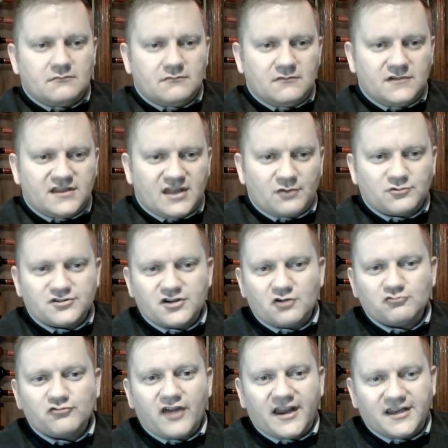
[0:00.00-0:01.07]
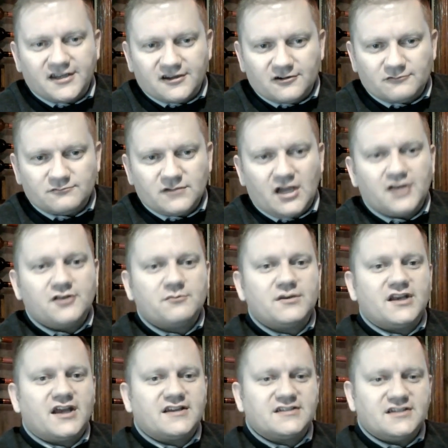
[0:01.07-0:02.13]
There was no radio. A number
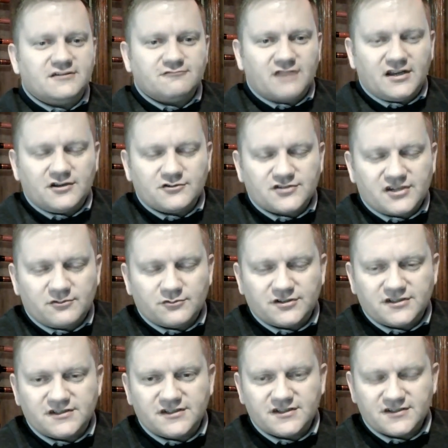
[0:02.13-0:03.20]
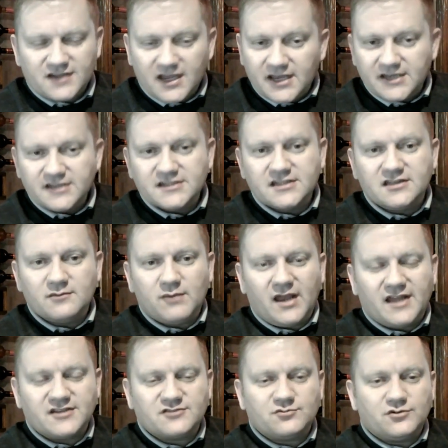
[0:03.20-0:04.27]
19 radio set was desired. Indeed, the
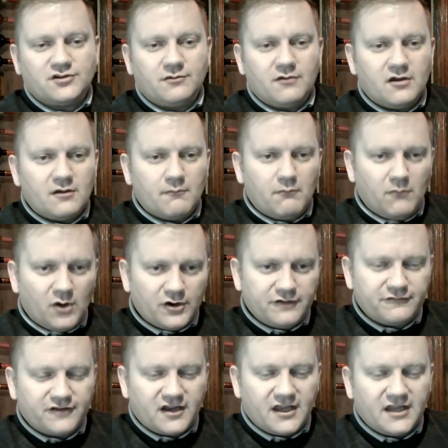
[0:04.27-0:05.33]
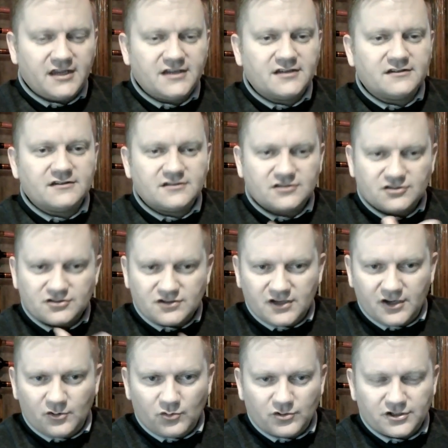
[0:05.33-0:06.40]
plans were modified
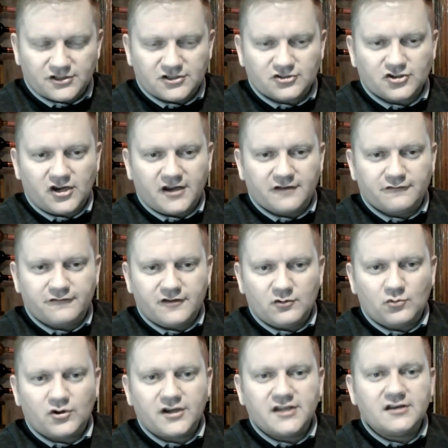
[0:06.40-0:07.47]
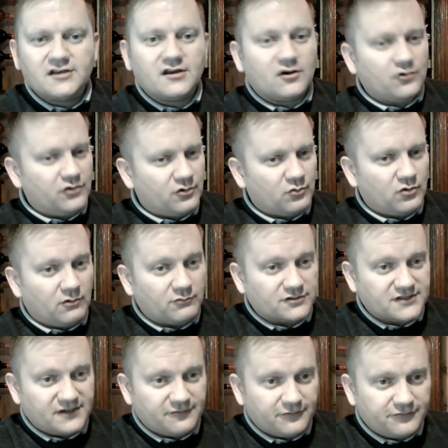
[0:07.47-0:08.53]
in order to try and fit one in, although one was
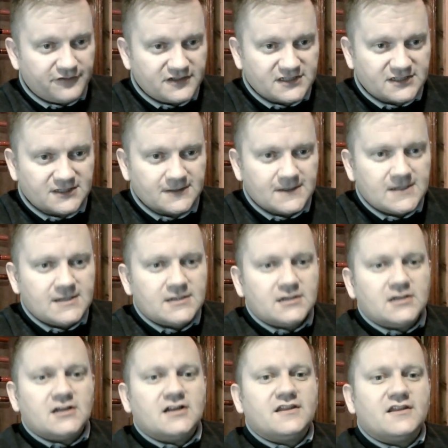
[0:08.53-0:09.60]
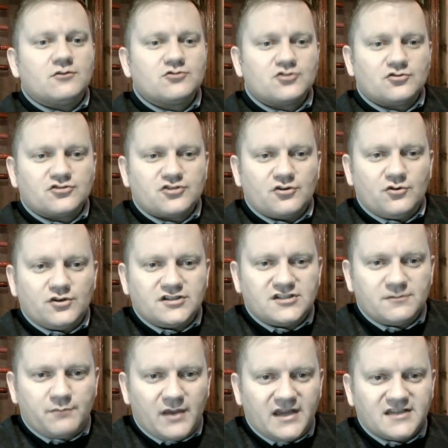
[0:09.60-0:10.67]
never fitted. There was also a
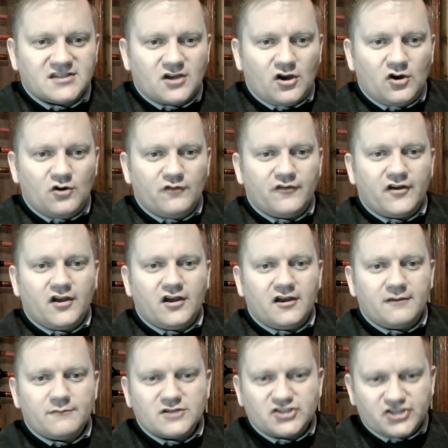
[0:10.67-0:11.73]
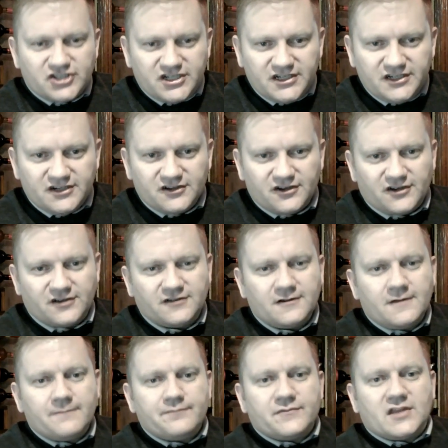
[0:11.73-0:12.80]
debate over a machine gun
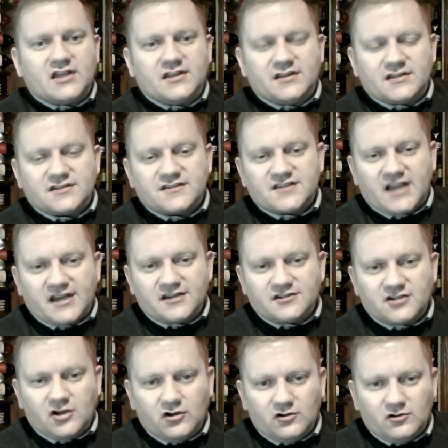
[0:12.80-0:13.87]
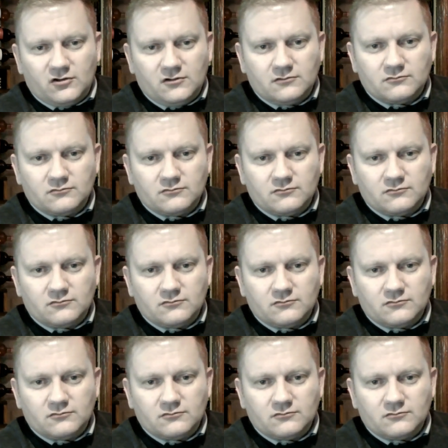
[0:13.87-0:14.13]
in the second hull